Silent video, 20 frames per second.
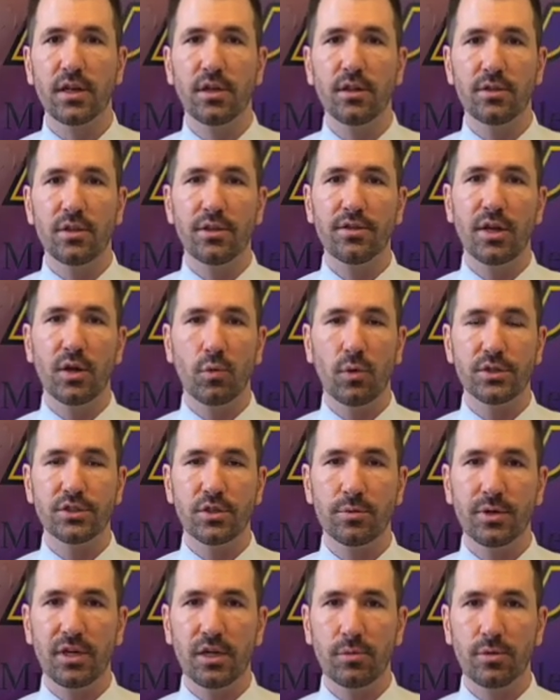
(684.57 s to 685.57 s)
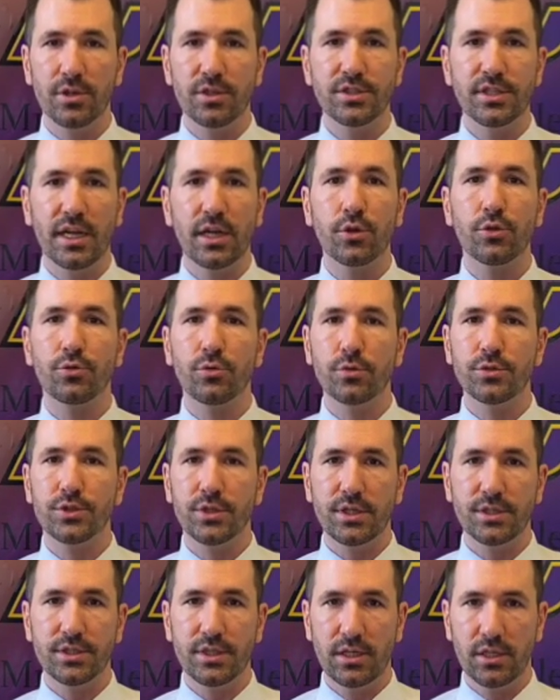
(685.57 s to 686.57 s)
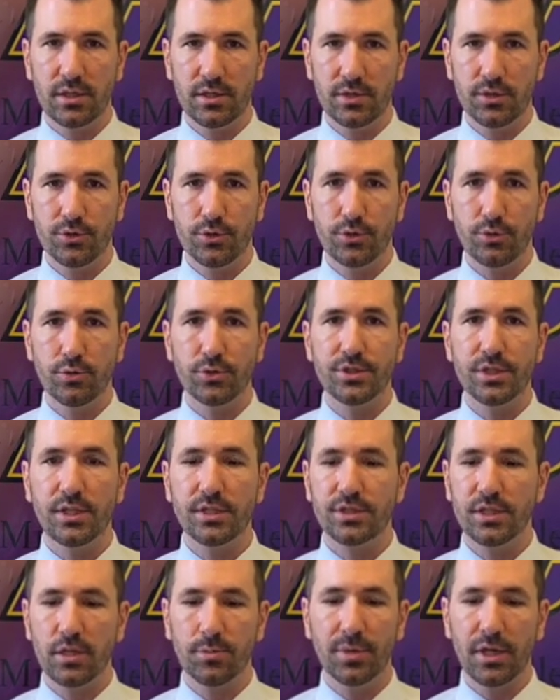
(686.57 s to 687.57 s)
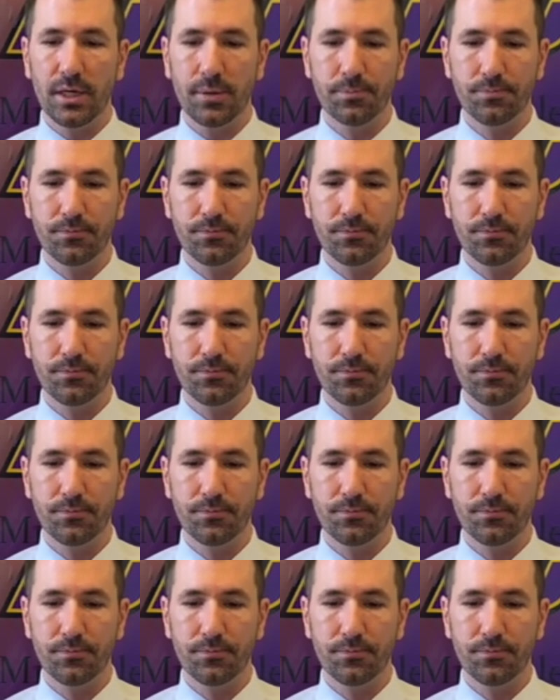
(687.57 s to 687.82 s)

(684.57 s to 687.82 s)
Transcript: that they want to be able to take through CCP.